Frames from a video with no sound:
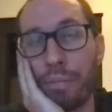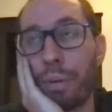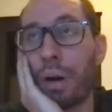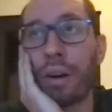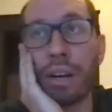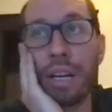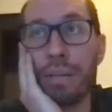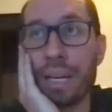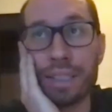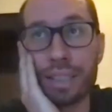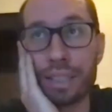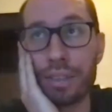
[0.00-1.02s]
barring
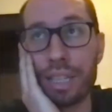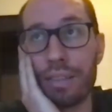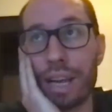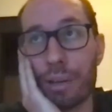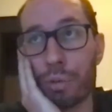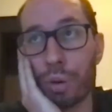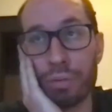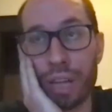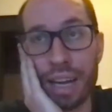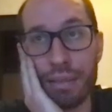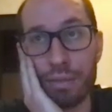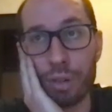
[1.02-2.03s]
basically like
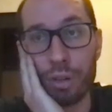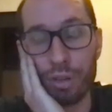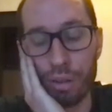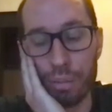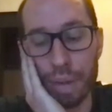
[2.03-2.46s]
revival